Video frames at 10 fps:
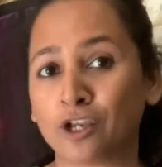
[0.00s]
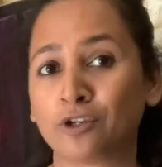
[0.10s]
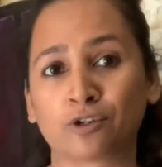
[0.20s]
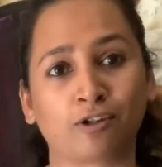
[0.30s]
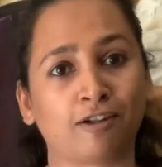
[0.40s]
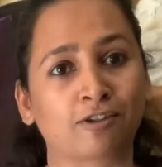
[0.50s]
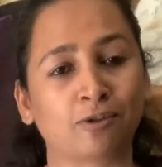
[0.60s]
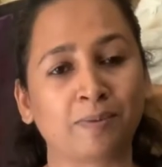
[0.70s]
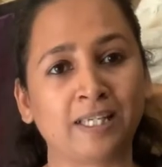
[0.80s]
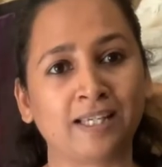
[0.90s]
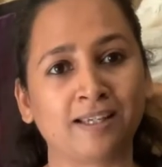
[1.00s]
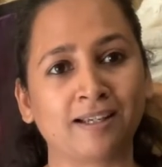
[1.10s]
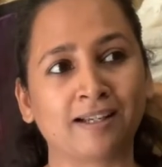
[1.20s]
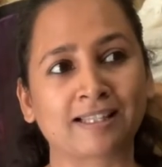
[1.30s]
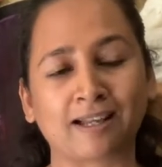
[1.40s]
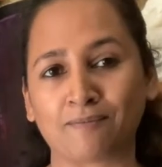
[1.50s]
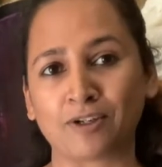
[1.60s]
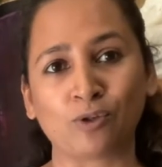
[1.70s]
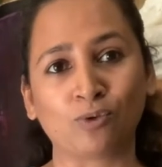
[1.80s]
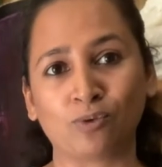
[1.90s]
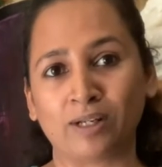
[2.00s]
You could also be someone who